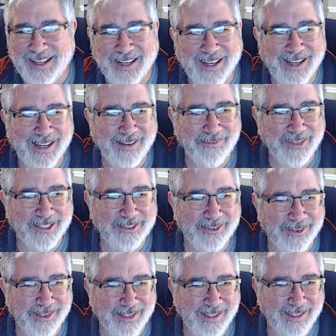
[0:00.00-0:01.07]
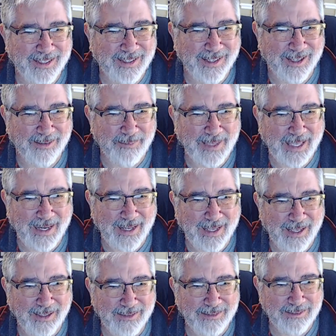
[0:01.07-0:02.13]
Victorian
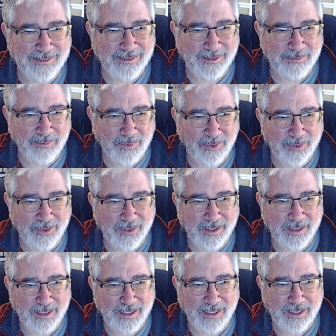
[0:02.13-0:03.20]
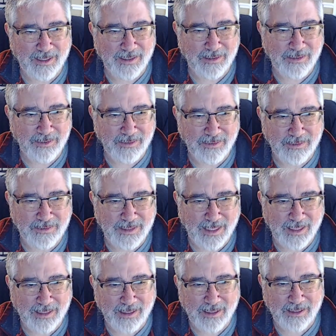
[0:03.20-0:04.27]
madhouses are more akin to the
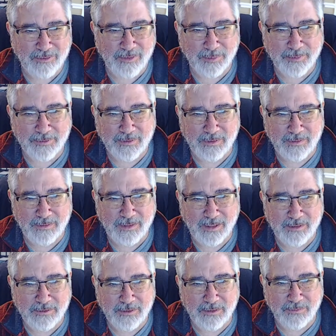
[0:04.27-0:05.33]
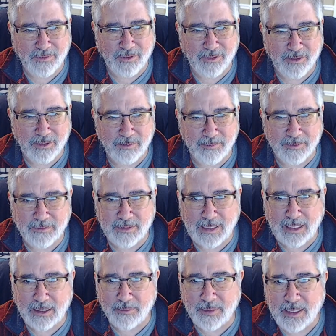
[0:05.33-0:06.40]
stylized representation of Arkham
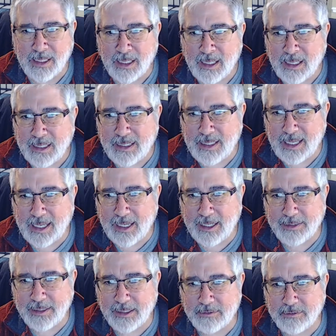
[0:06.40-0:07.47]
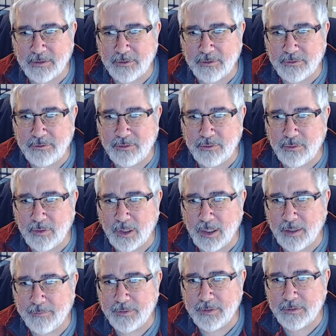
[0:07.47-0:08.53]
Asylum. Yeah, I think it's a little too
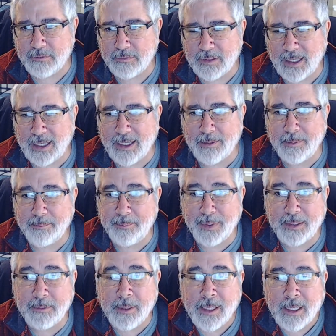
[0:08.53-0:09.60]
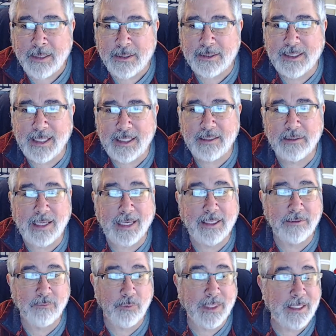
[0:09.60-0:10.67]
obvious. But the thing is,
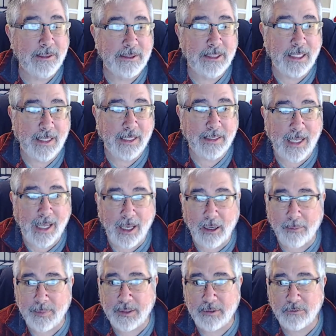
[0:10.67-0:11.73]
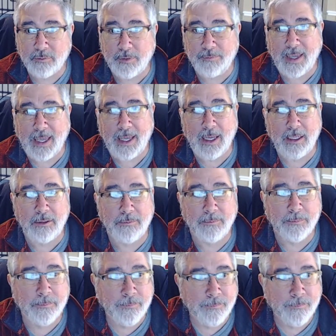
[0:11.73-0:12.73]
we can say that now because we've had